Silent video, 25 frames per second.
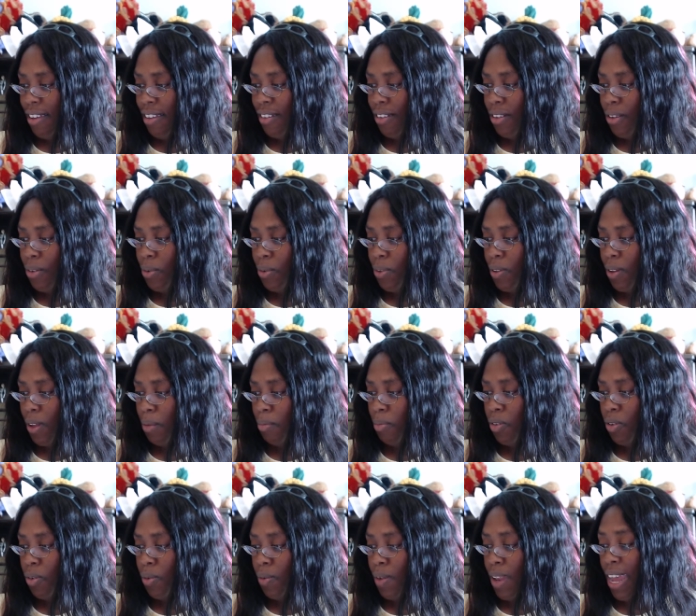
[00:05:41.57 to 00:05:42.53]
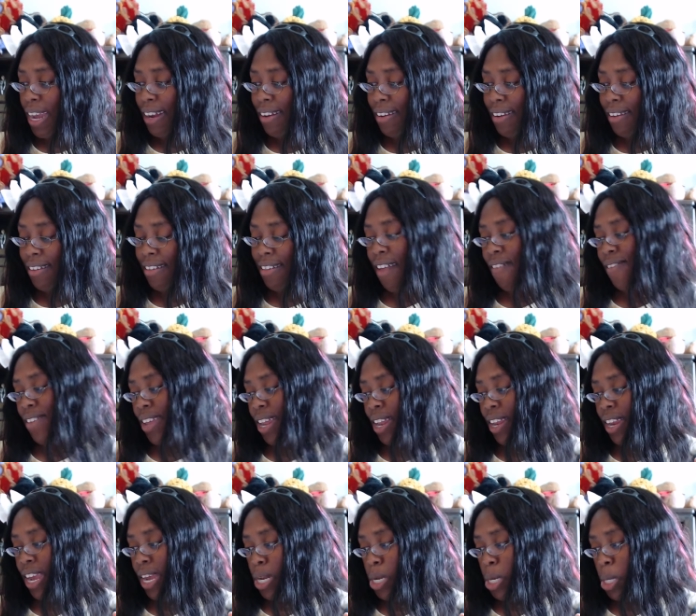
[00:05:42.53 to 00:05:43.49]
goes up to 97
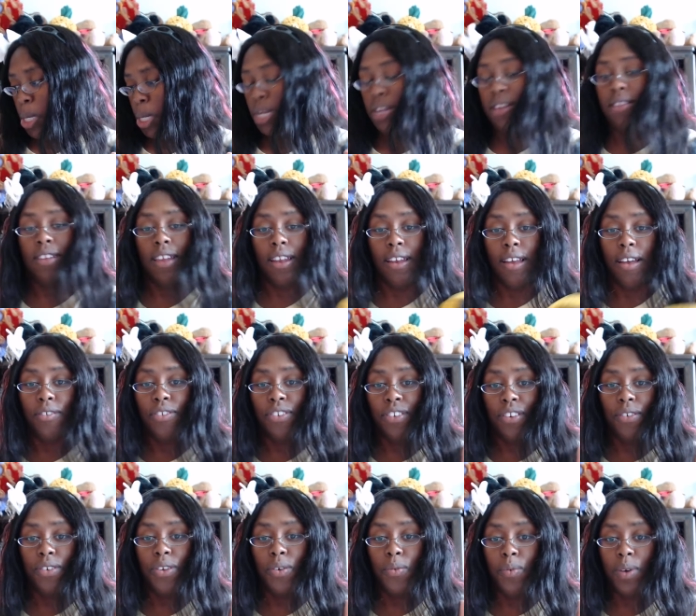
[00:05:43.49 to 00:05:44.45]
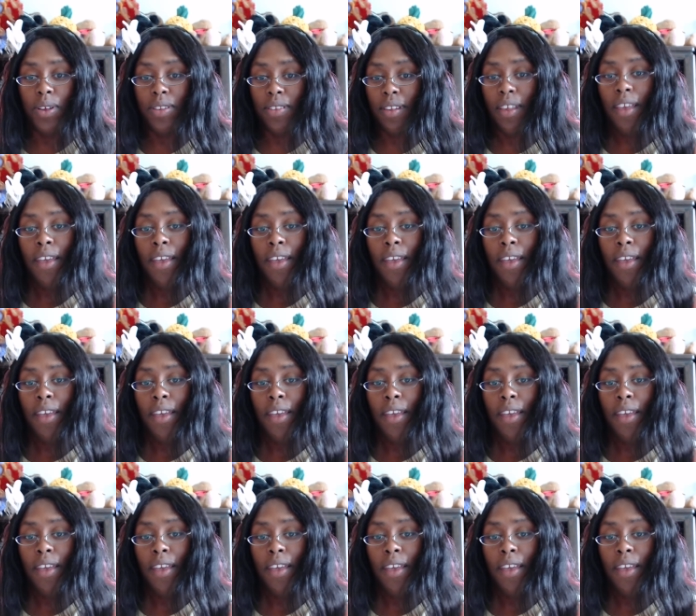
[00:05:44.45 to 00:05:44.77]
inches. And I'll show you once.